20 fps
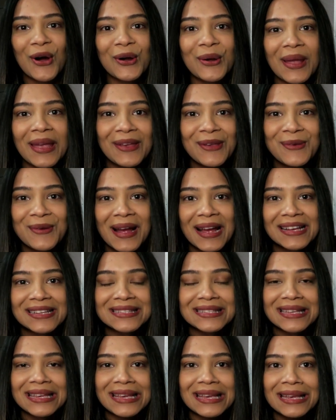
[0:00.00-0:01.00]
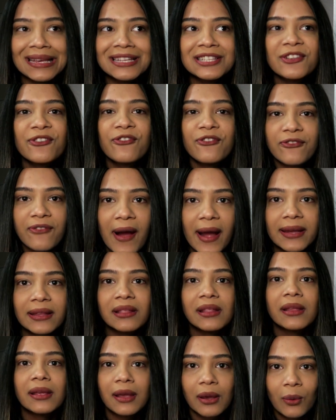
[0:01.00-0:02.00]
Okay, you guys, he is
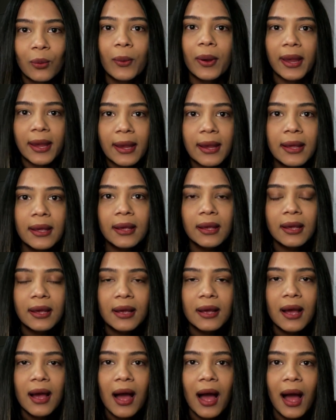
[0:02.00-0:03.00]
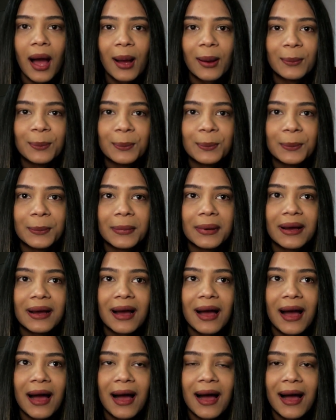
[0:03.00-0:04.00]
finally awake. Um,
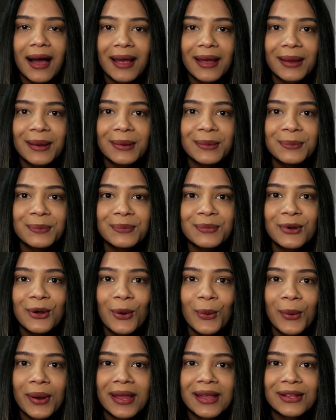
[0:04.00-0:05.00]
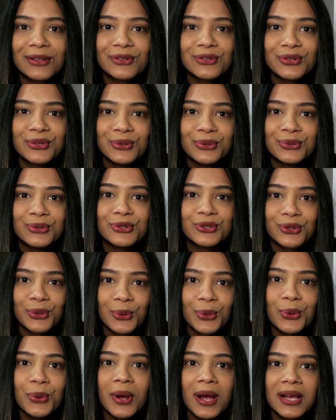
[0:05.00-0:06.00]
I am going to show
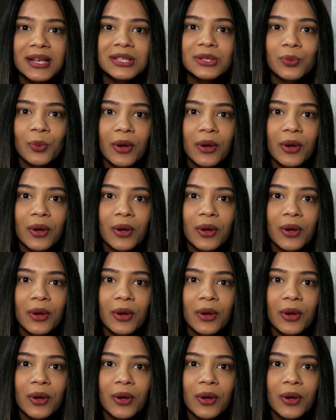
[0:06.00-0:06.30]
you guys